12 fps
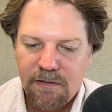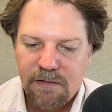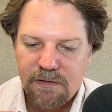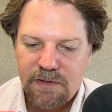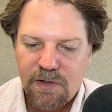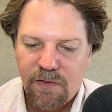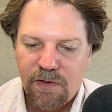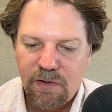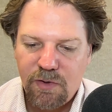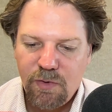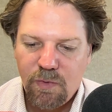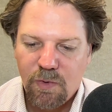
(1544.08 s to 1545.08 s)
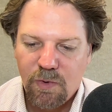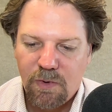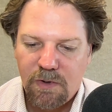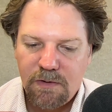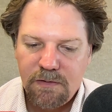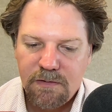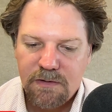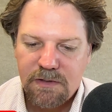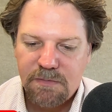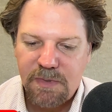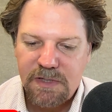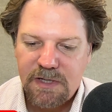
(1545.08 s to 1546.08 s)
So the new rule
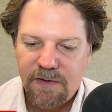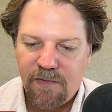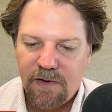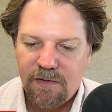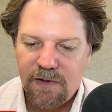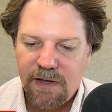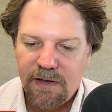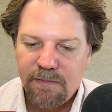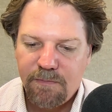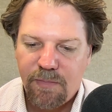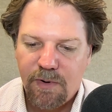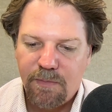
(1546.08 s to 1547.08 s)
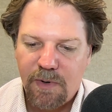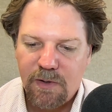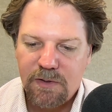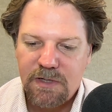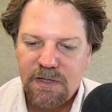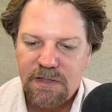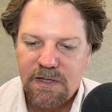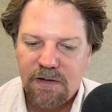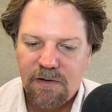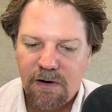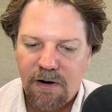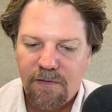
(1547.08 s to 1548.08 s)
specifically proposes to
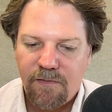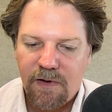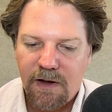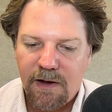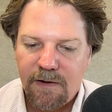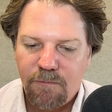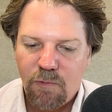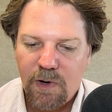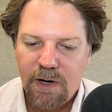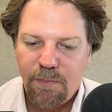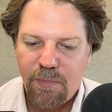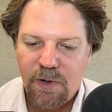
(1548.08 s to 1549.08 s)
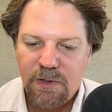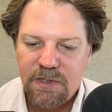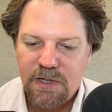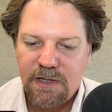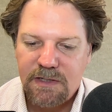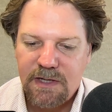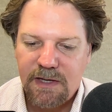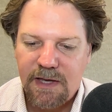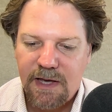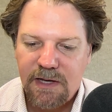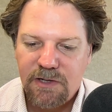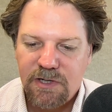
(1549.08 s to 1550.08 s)
clarify when a person is
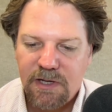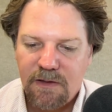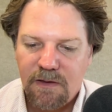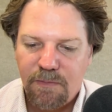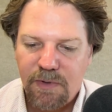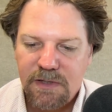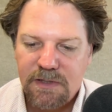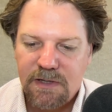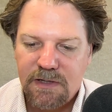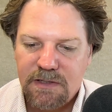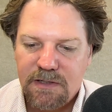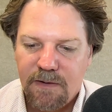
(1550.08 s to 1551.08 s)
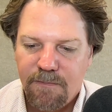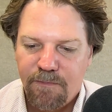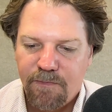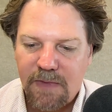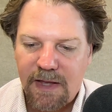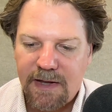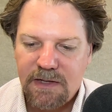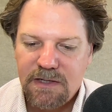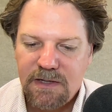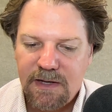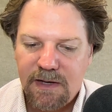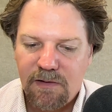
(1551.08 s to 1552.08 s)
engaged in the business as a
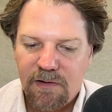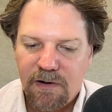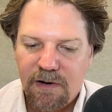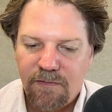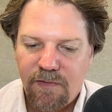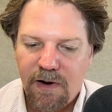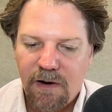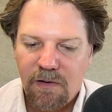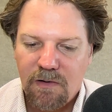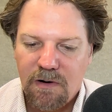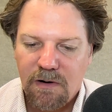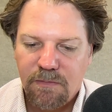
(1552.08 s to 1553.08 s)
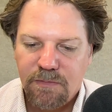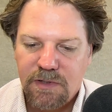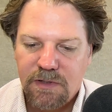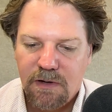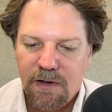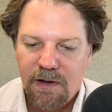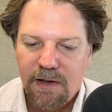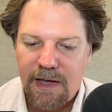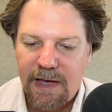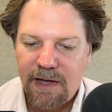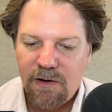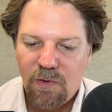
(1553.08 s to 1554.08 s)
dealer in firearms
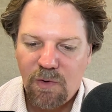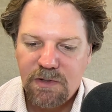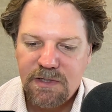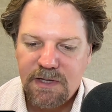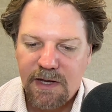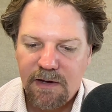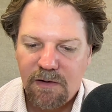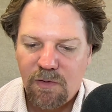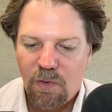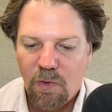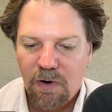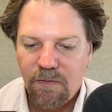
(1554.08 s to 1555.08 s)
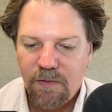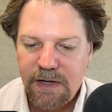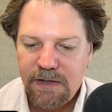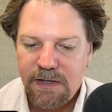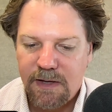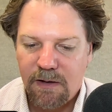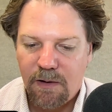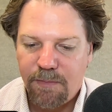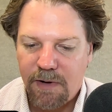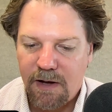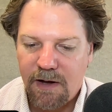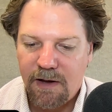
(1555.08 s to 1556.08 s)
at wholesale or retail
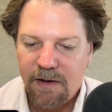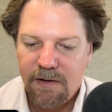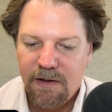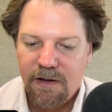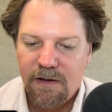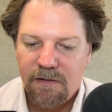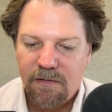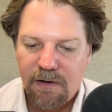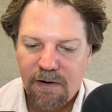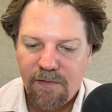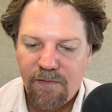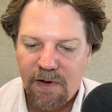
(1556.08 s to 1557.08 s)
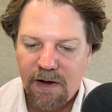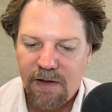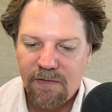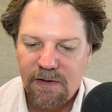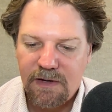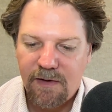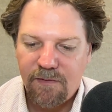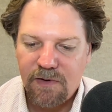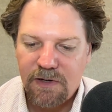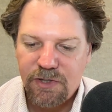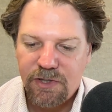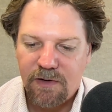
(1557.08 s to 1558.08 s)
by clarifying the
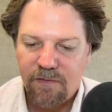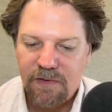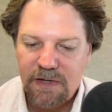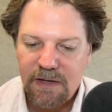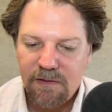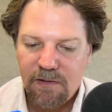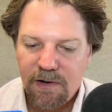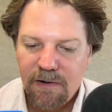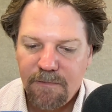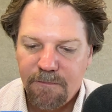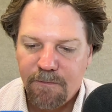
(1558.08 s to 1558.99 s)
definition of dealer